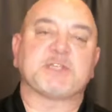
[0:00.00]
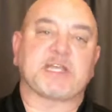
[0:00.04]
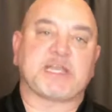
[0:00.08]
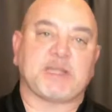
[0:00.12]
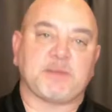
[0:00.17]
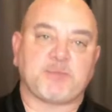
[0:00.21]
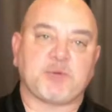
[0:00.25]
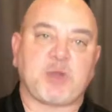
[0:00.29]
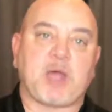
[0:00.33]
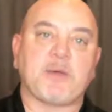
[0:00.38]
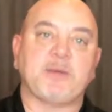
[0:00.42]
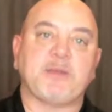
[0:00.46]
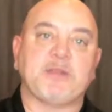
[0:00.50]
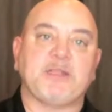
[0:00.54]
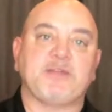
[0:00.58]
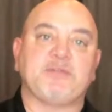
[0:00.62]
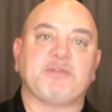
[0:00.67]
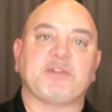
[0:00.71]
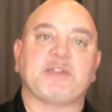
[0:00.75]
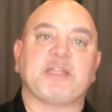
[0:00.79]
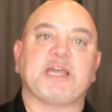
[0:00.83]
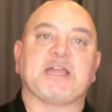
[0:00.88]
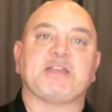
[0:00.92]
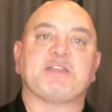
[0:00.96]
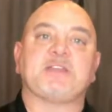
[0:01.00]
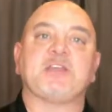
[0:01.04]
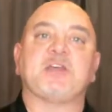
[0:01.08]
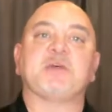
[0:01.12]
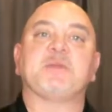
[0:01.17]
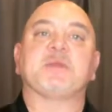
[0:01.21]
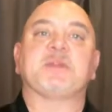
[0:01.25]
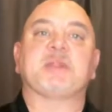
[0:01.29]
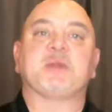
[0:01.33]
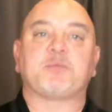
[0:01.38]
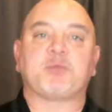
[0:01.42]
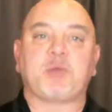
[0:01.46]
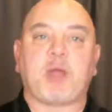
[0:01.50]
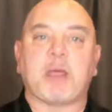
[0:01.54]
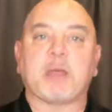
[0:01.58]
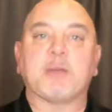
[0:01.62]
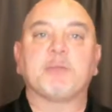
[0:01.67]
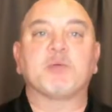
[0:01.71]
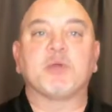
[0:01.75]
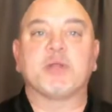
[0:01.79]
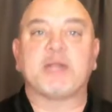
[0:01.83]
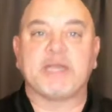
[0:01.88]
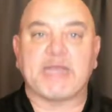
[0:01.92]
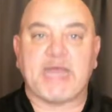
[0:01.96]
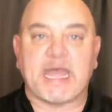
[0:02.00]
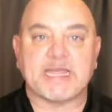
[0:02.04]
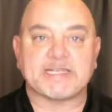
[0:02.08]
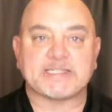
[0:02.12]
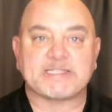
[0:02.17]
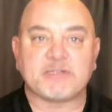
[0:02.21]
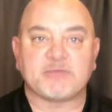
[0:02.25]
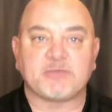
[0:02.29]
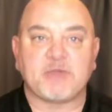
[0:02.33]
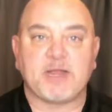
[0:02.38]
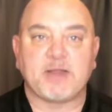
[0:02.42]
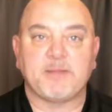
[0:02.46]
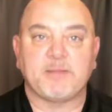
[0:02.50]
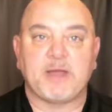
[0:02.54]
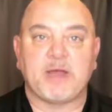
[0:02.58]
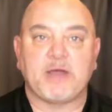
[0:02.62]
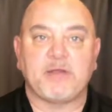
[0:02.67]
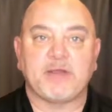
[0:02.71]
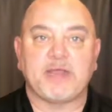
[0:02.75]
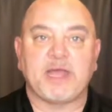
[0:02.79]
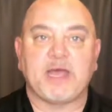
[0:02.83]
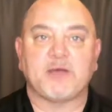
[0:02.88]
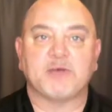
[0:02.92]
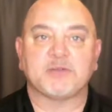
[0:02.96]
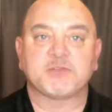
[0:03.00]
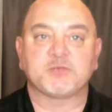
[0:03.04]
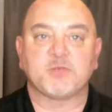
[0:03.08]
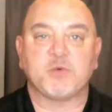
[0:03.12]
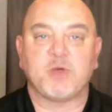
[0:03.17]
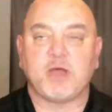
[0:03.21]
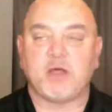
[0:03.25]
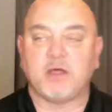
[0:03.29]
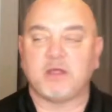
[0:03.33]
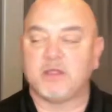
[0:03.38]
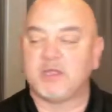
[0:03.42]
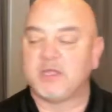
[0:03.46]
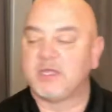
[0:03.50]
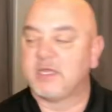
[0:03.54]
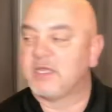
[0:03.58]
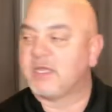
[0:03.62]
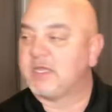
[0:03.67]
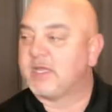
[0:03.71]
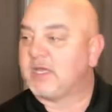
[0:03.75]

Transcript: I can probably live with that too, but they're probably pretty nasty right about now as well.